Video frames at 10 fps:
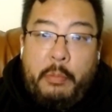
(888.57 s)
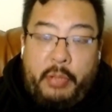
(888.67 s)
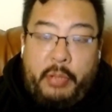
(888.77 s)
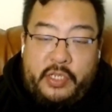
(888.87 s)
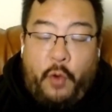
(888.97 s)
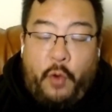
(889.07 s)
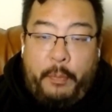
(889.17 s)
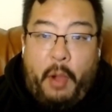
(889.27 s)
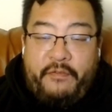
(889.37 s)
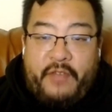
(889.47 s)
plus the four
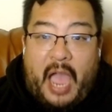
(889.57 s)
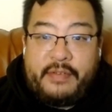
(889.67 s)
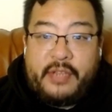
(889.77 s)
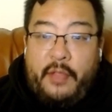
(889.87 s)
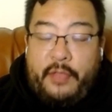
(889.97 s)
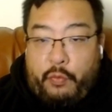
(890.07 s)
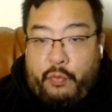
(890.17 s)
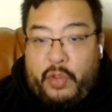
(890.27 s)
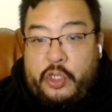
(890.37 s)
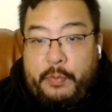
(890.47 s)
par fives that are
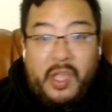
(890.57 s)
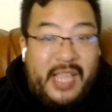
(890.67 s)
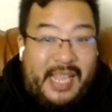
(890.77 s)
reachable.